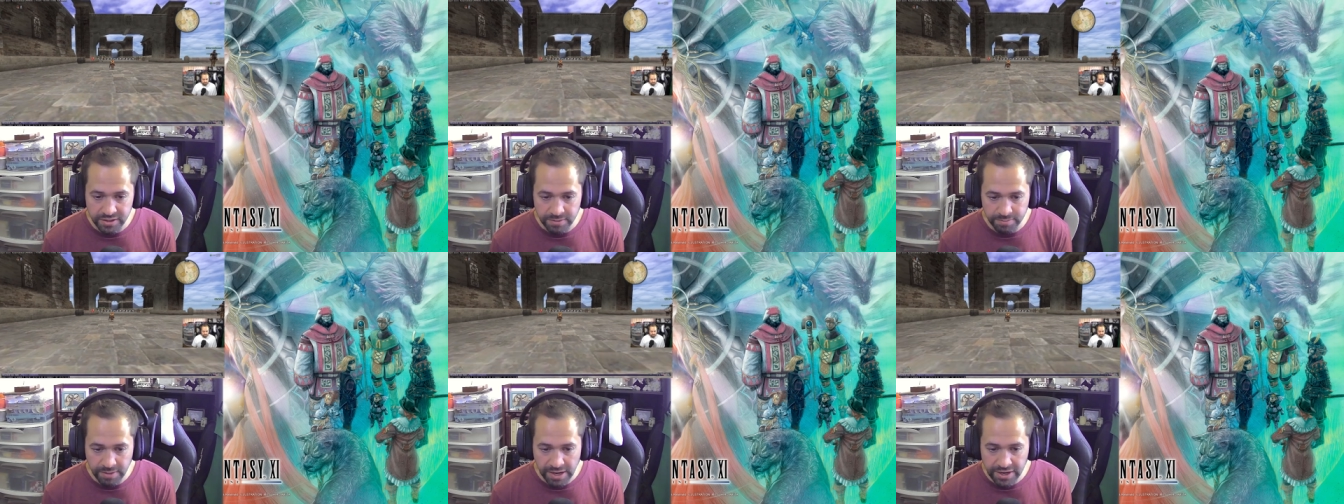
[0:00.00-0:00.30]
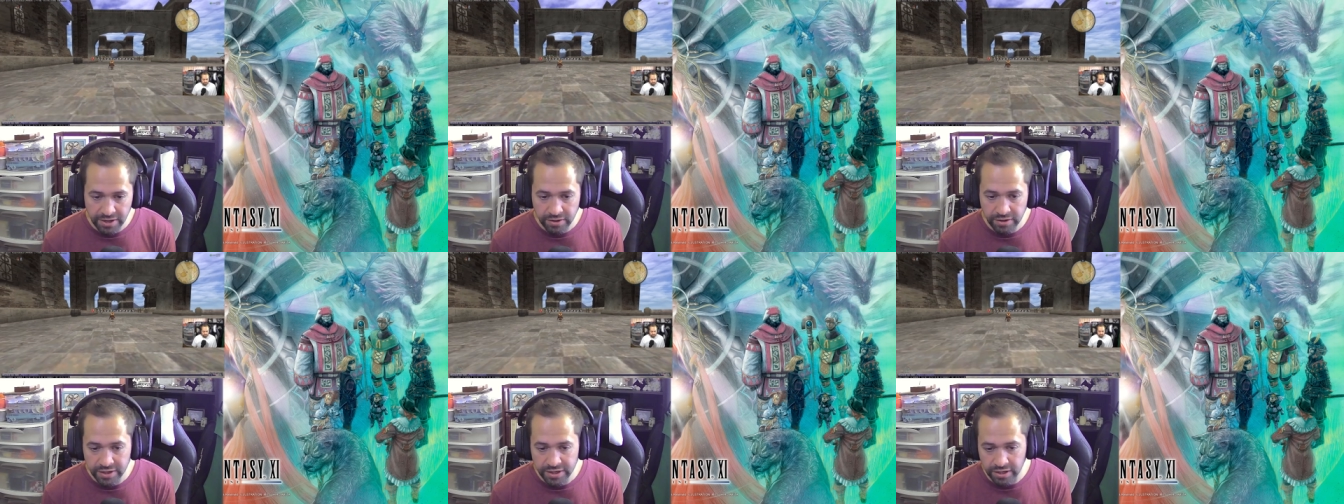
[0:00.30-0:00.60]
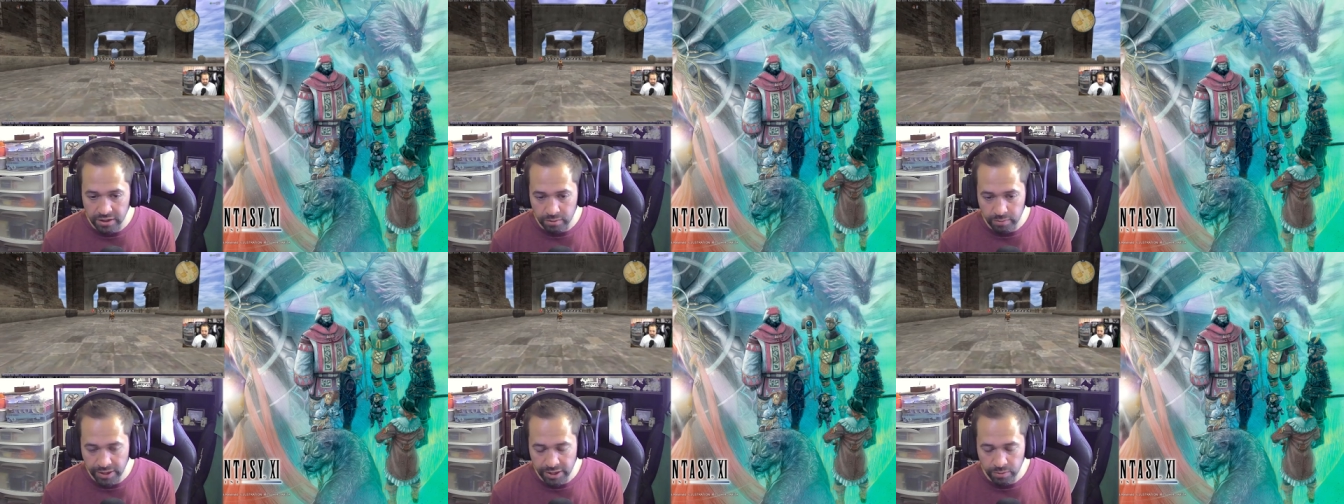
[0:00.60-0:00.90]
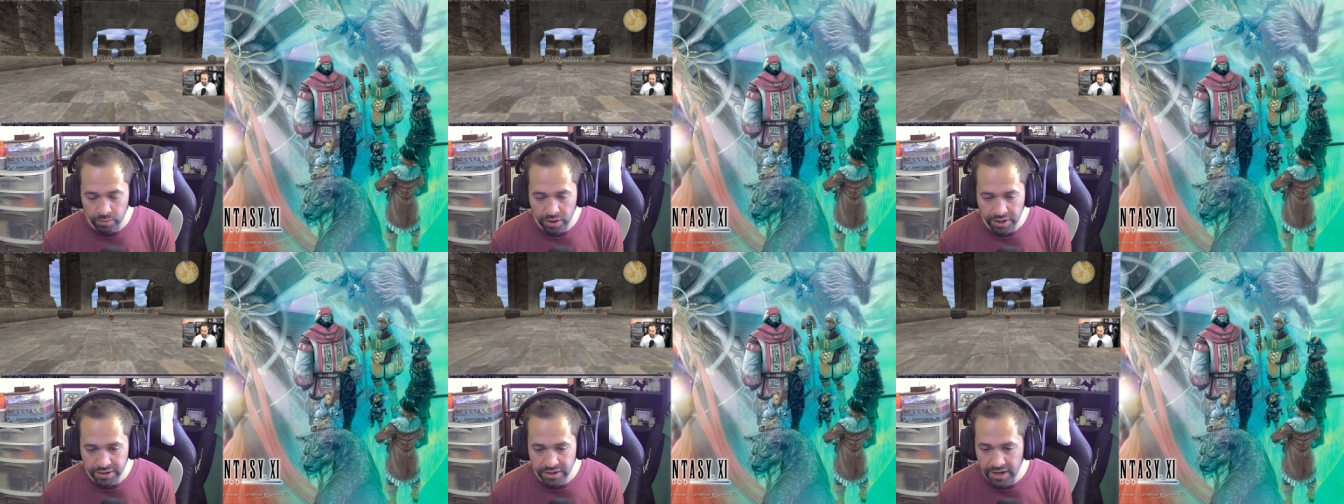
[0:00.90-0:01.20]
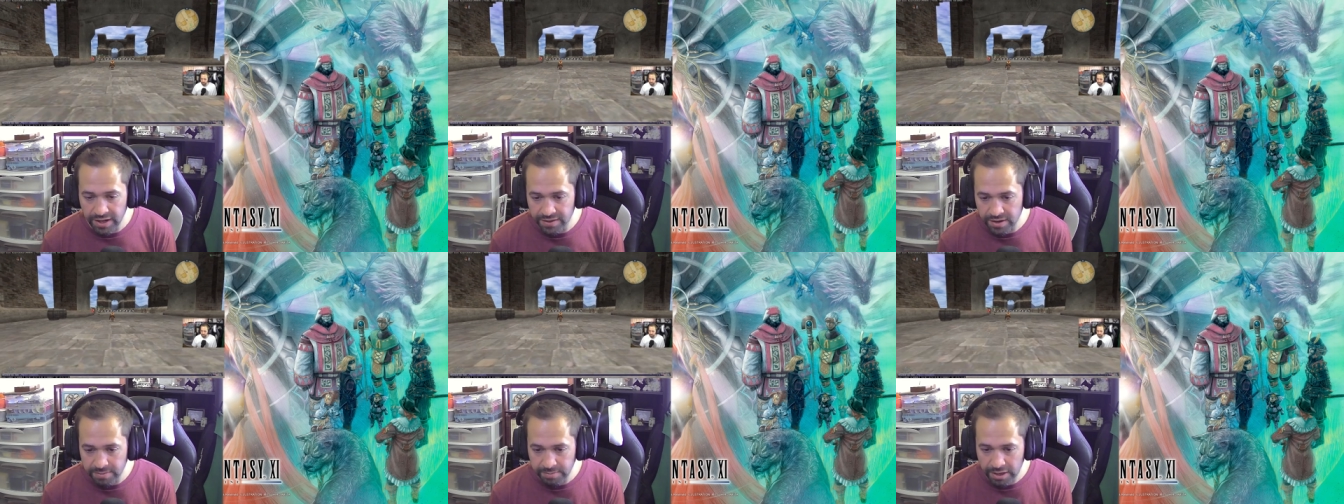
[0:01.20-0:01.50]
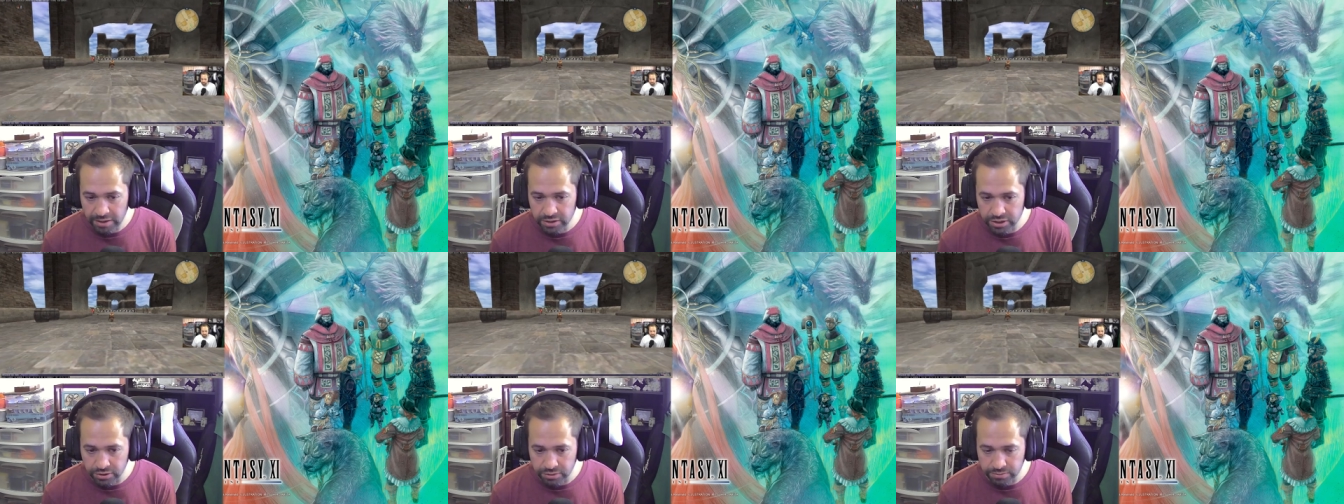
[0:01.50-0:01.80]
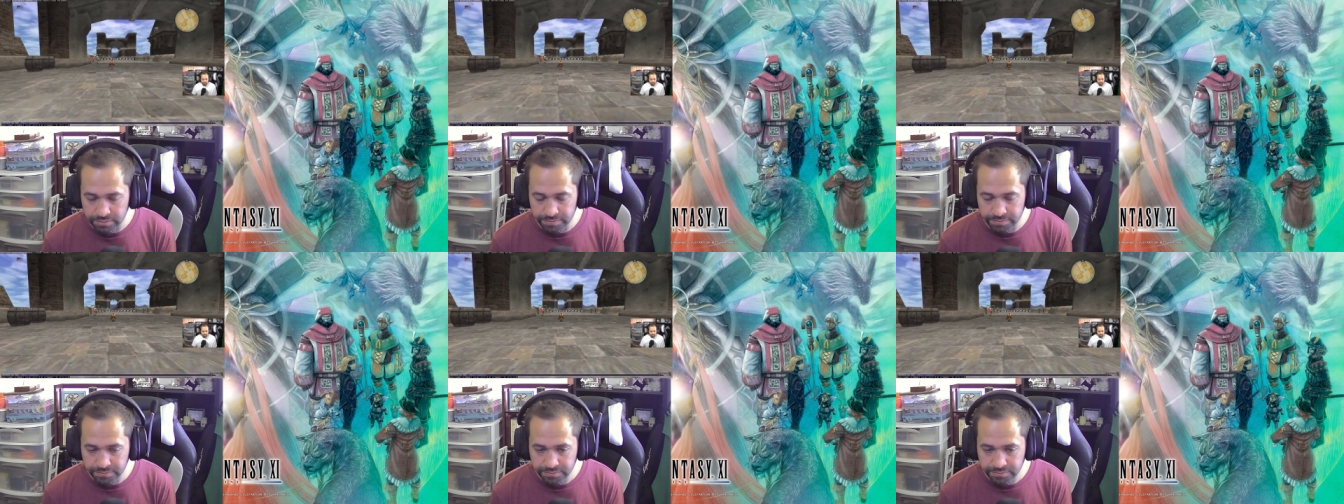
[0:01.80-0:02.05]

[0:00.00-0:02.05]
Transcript: matter, it'll weight 1 and then mount you.